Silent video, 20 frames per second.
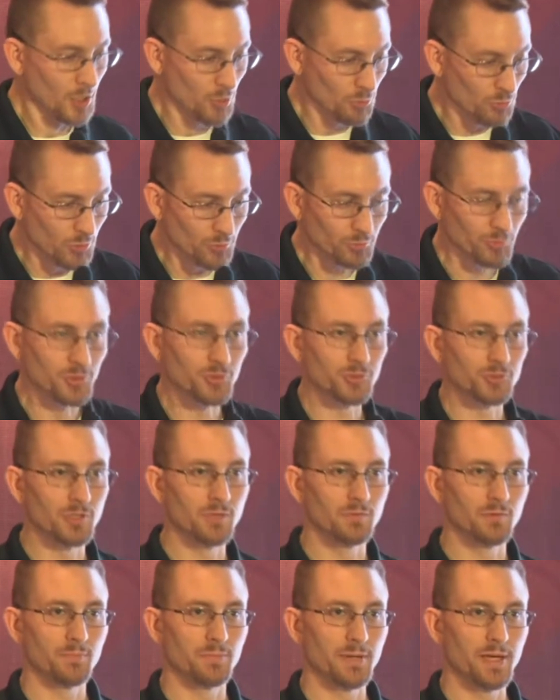We'll
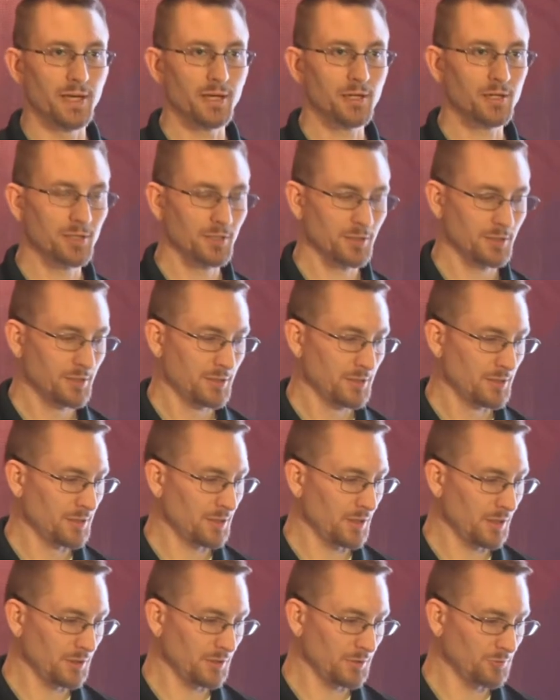retrieve it back,
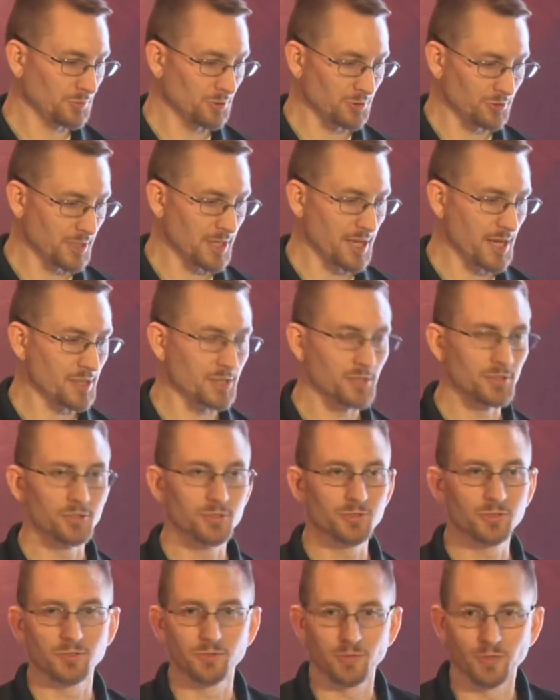and then we'll cat it
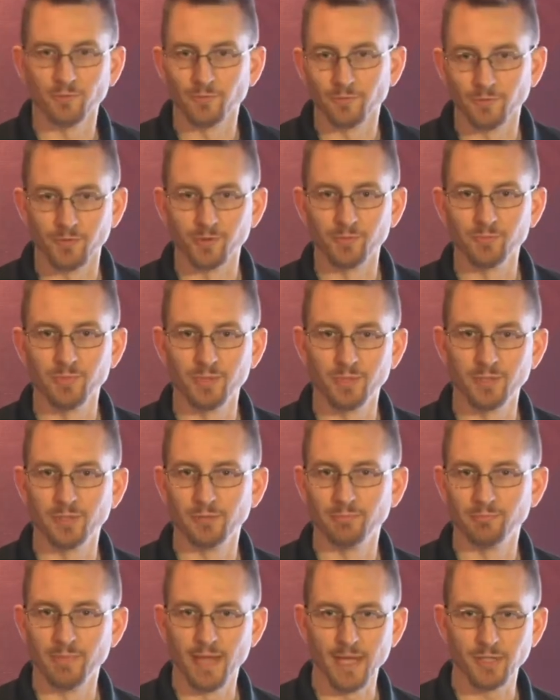just to confirm that it
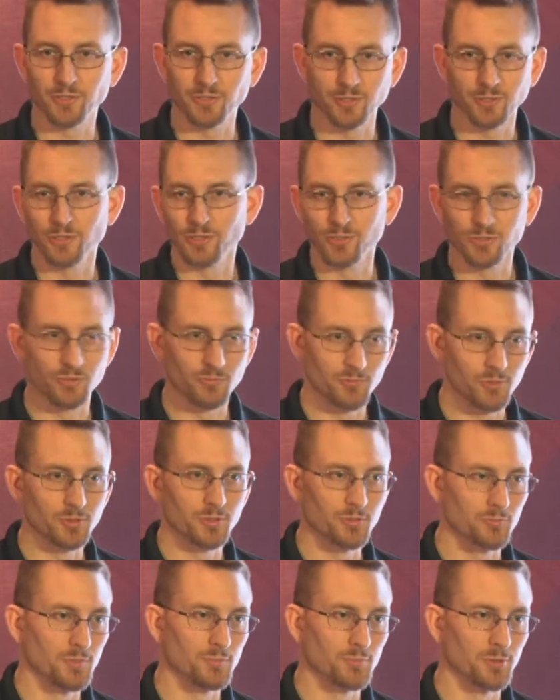actually is the one
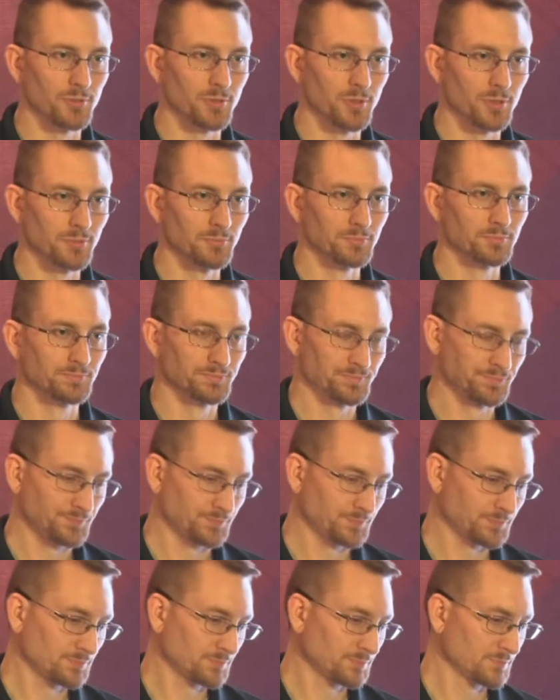that we put there.
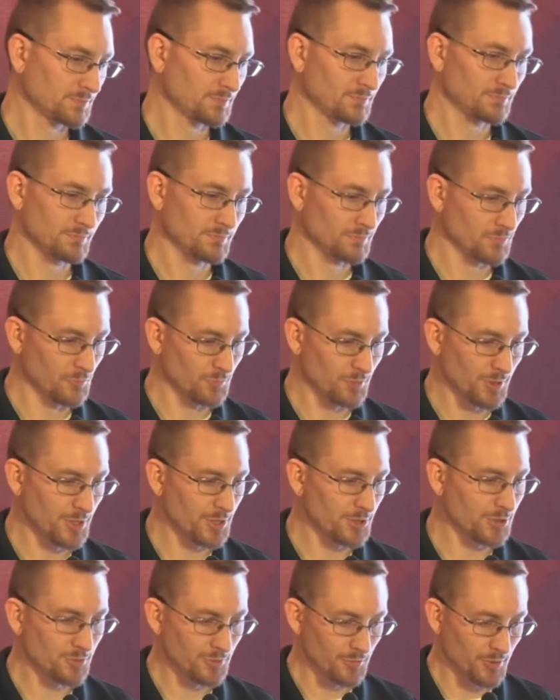
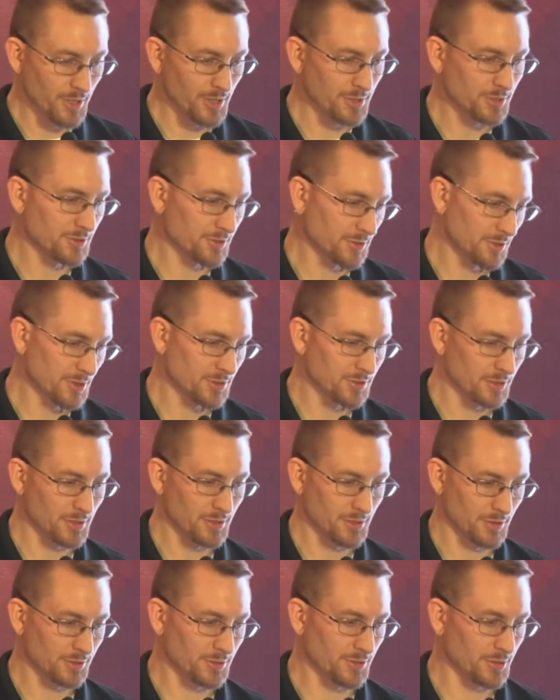Reads, writes,
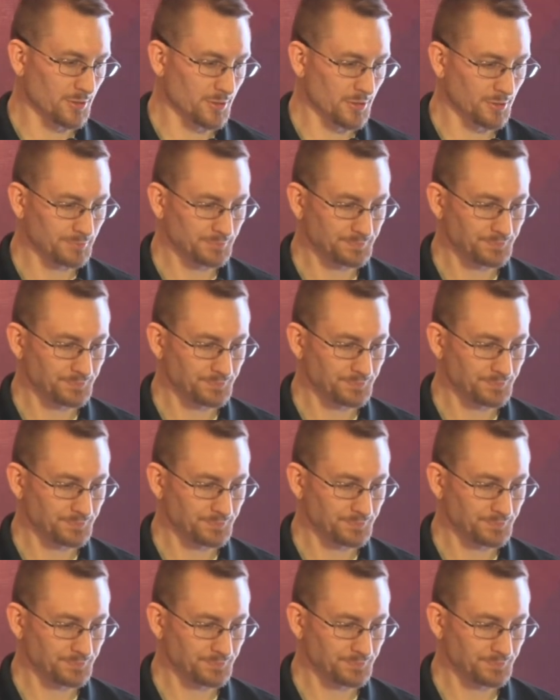etc.